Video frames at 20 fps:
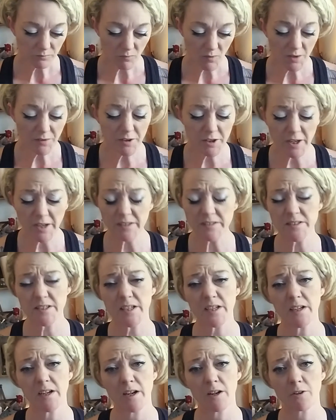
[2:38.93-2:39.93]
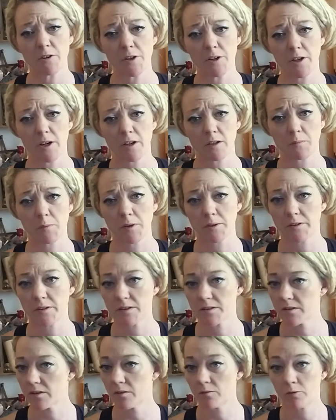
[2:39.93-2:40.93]
the next thing, and I already talked about
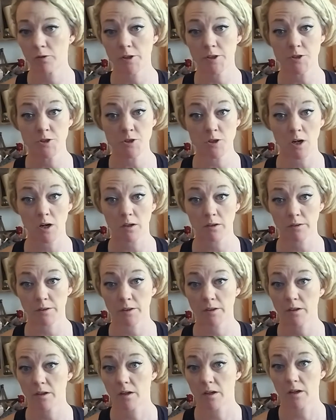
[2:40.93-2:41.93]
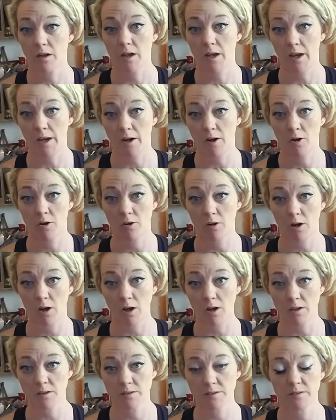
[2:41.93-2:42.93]
this, avoid chocolate at all
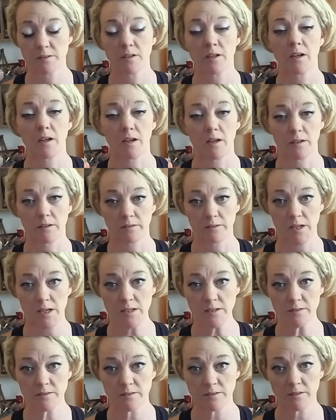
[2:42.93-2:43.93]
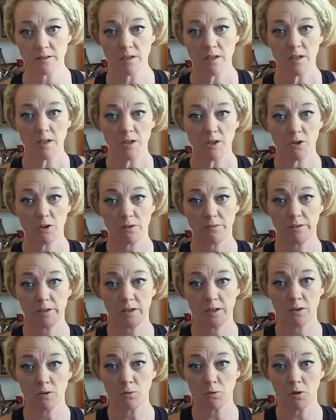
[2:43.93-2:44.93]
costs unless you have an
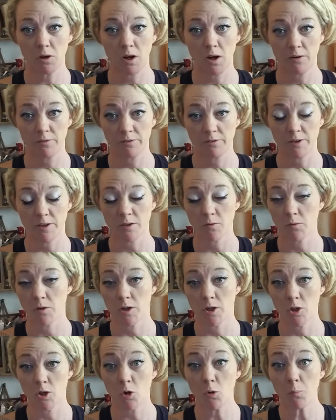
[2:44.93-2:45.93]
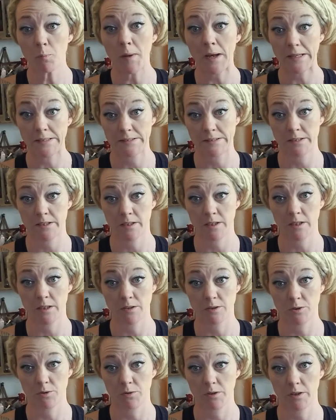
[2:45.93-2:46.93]
indoor offering where no pets can
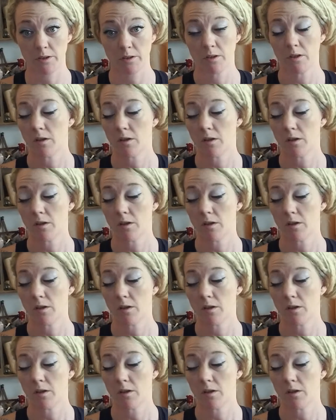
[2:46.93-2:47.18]
get to it.